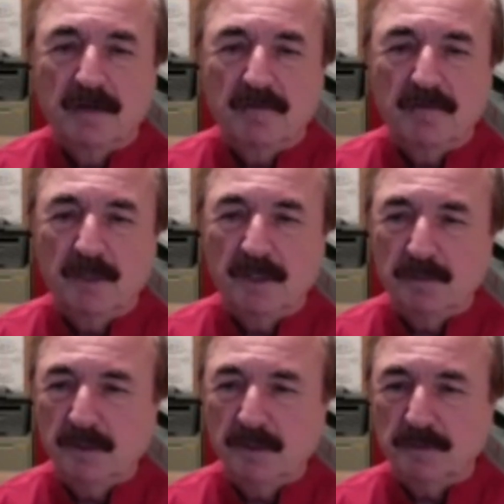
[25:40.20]
And
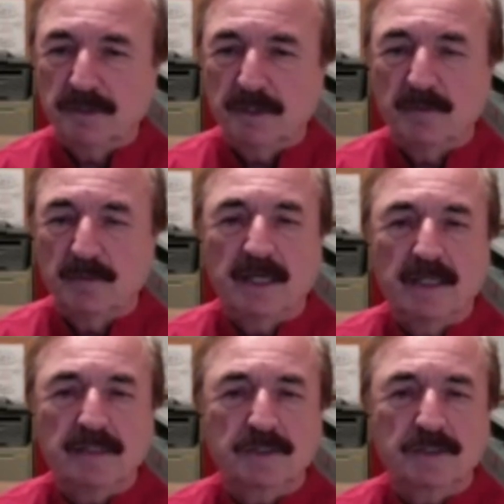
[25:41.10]
many people tell me
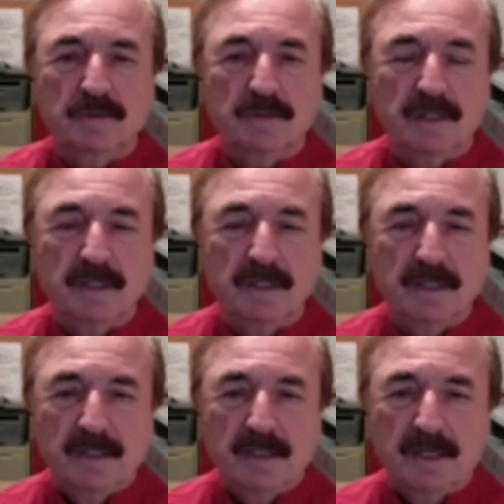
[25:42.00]
that. So
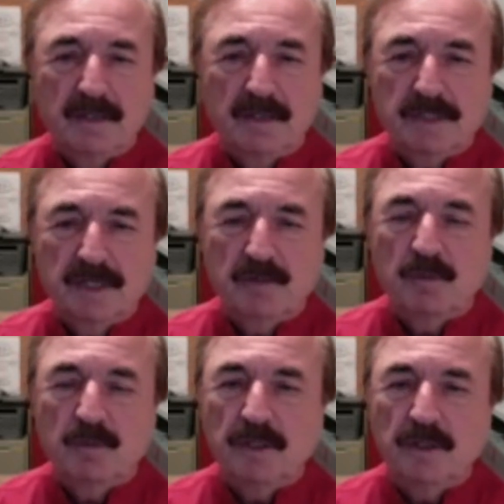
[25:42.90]
I'd always
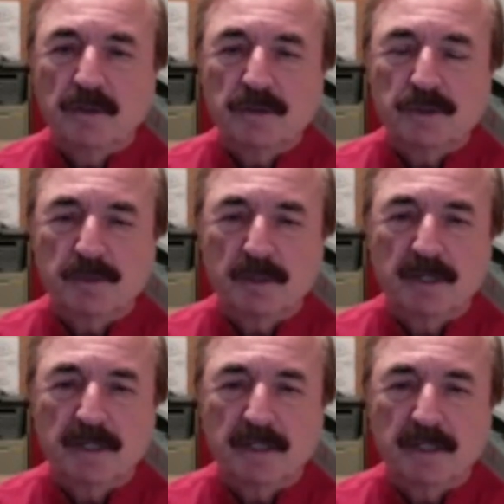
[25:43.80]
kind of written notes, but
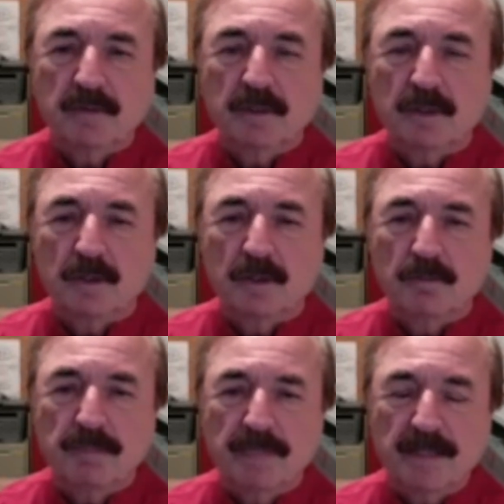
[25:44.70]
about a year
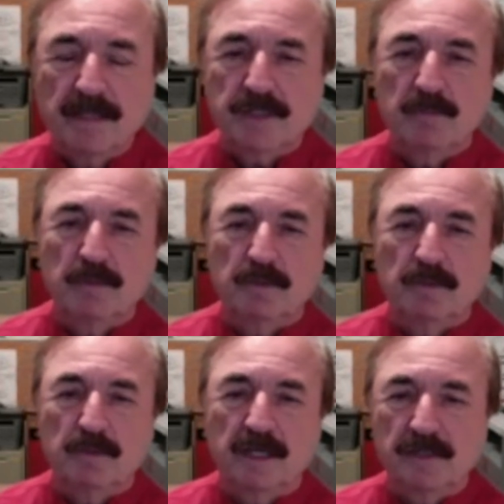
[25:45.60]
ago, actually, I
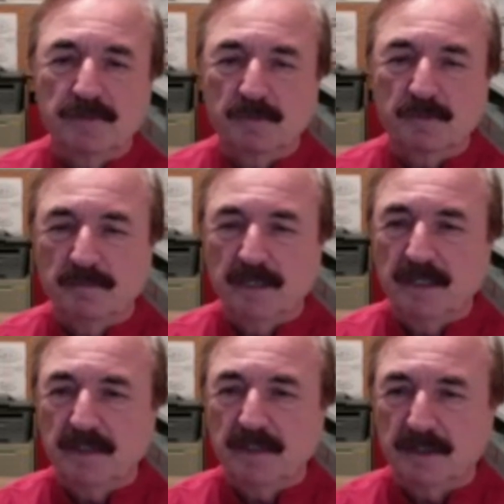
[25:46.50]
met with the guys from
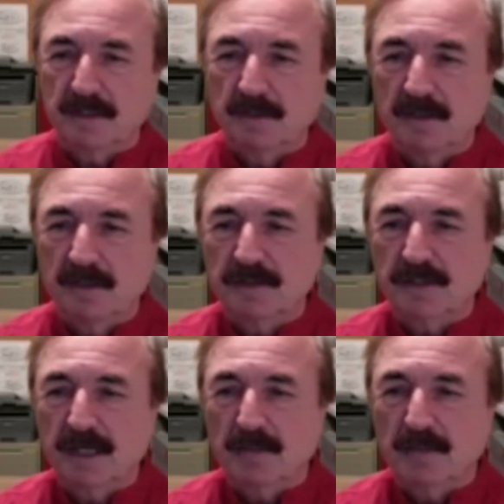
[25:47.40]
Kings on a
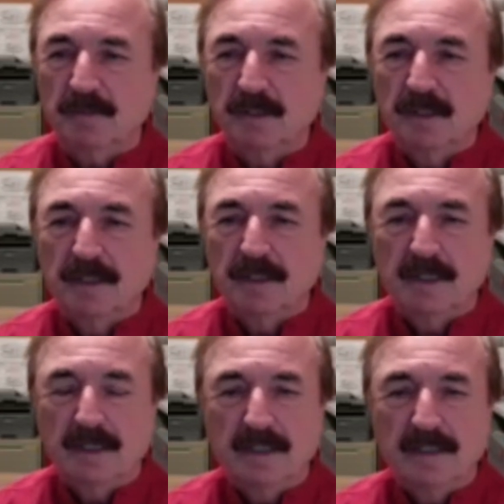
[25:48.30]
Skype.
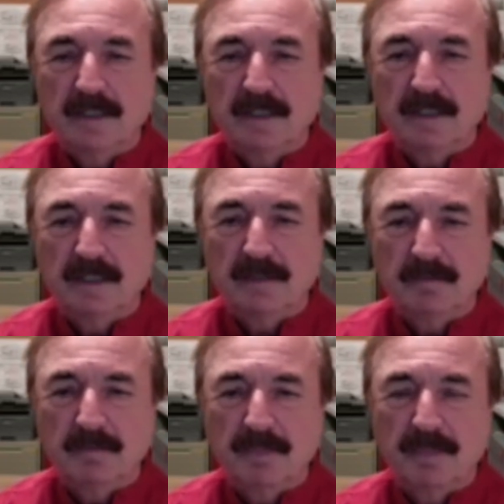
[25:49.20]
And
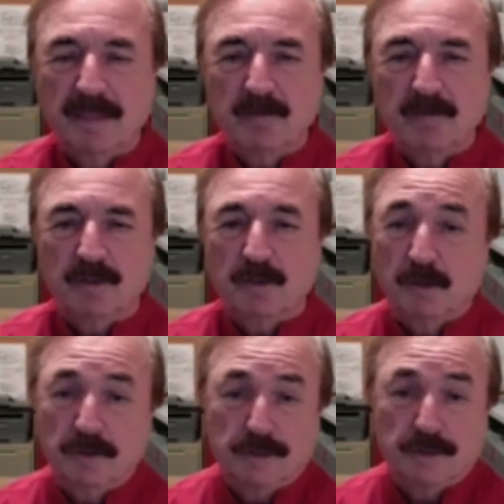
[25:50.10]
they were
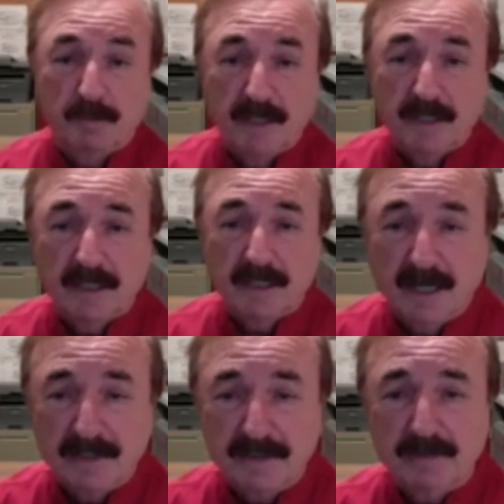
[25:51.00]
encouraging me, the
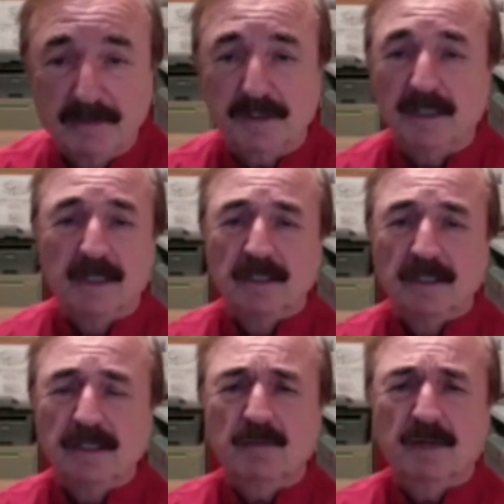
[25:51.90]
guys, they were saying,
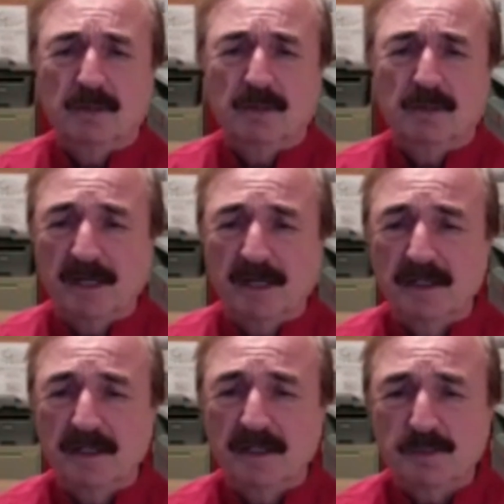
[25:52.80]
you got to write a book
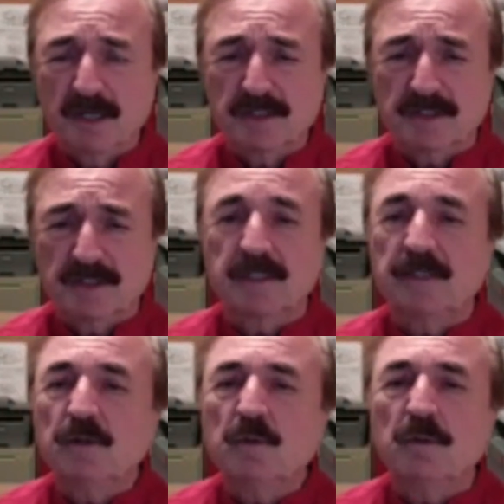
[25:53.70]
about these projects,
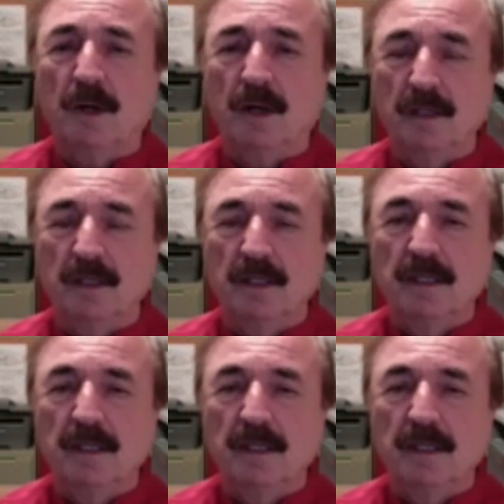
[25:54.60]
because they knew them all.